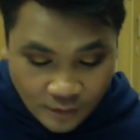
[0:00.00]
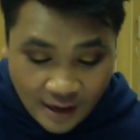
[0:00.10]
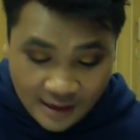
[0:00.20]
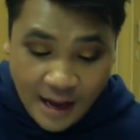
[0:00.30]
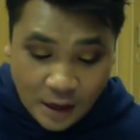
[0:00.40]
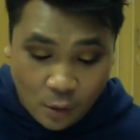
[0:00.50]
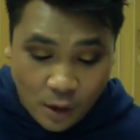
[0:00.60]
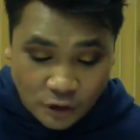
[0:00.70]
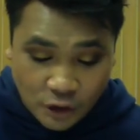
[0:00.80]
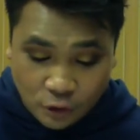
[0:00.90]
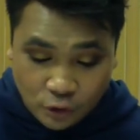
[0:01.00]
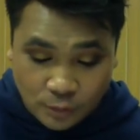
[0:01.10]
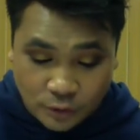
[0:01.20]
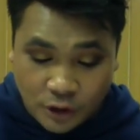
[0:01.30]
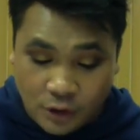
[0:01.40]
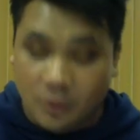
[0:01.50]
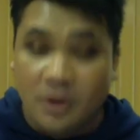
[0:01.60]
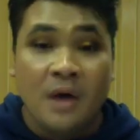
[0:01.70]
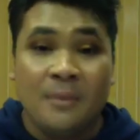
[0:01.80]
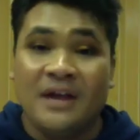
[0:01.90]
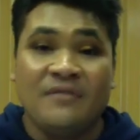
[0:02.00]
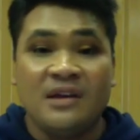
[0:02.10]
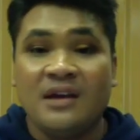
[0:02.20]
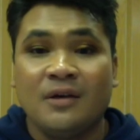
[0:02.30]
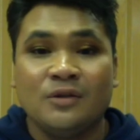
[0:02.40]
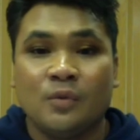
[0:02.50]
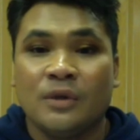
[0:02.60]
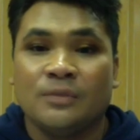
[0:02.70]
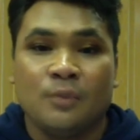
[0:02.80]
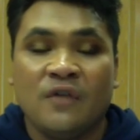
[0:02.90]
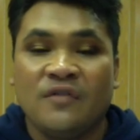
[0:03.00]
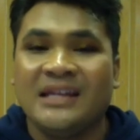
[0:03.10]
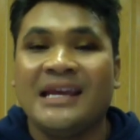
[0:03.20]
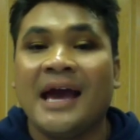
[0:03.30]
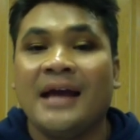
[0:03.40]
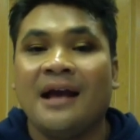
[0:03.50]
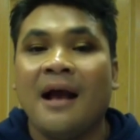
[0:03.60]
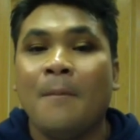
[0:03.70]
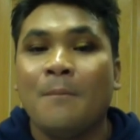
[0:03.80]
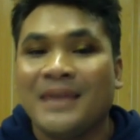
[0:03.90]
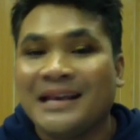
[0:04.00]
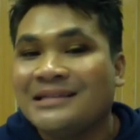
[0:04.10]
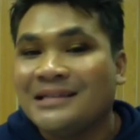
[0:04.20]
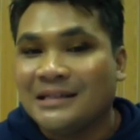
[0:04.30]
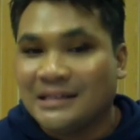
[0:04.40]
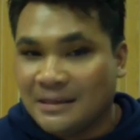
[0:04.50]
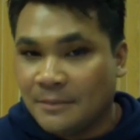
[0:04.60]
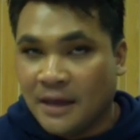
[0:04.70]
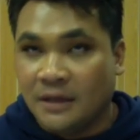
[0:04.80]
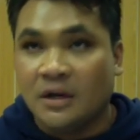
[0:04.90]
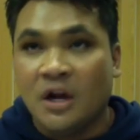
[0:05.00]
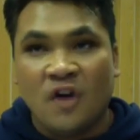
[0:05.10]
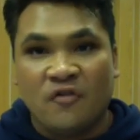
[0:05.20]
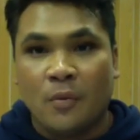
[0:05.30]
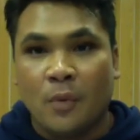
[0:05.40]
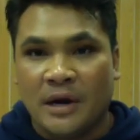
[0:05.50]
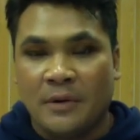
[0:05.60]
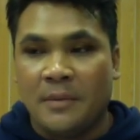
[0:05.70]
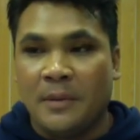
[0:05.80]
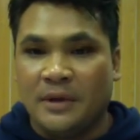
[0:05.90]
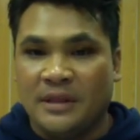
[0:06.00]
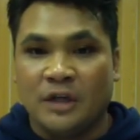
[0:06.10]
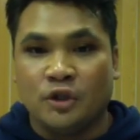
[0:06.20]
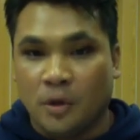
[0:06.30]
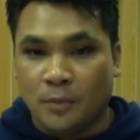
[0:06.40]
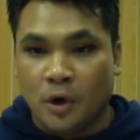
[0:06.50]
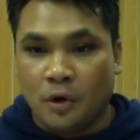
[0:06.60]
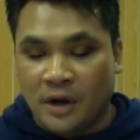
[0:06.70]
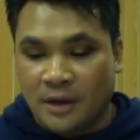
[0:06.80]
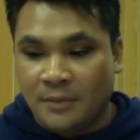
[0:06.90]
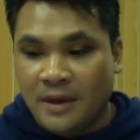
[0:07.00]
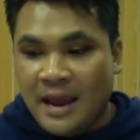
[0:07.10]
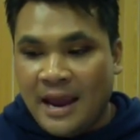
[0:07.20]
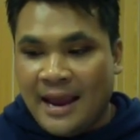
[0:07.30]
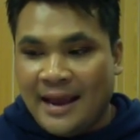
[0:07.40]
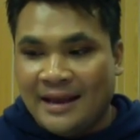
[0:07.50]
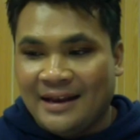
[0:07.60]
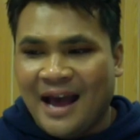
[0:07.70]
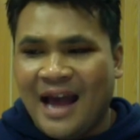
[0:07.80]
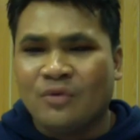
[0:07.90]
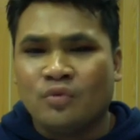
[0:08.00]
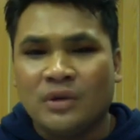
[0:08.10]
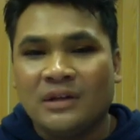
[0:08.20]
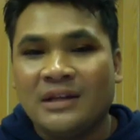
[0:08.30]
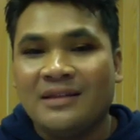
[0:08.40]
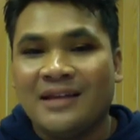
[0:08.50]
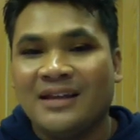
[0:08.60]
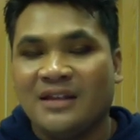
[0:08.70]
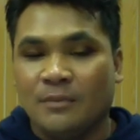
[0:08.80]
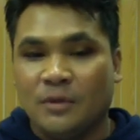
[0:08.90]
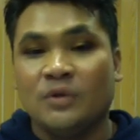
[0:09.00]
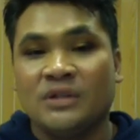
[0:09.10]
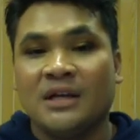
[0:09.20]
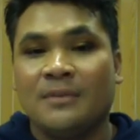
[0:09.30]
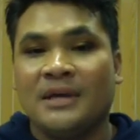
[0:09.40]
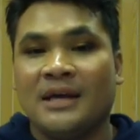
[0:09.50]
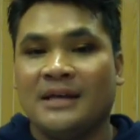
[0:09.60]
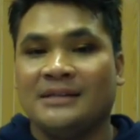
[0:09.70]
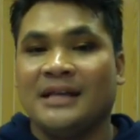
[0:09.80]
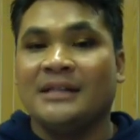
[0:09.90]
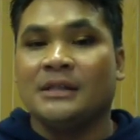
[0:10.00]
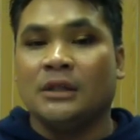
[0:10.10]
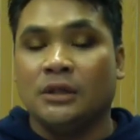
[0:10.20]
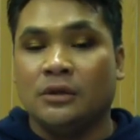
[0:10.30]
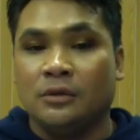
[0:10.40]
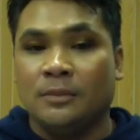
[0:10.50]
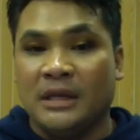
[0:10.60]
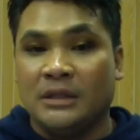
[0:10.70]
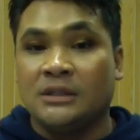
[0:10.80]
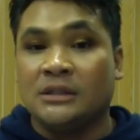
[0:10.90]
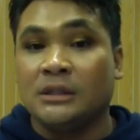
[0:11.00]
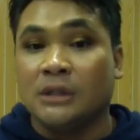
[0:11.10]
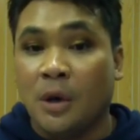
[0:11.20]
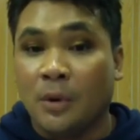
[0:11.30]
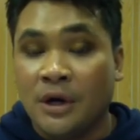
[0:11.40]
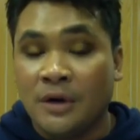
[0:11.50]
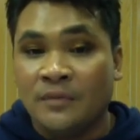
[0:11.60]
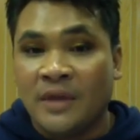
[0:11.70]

Yeah, quad toe, triple toe, but everything else was perfect. He had amazing knee bend from what I remember in that short program. And I really like the music because it's a little bit slower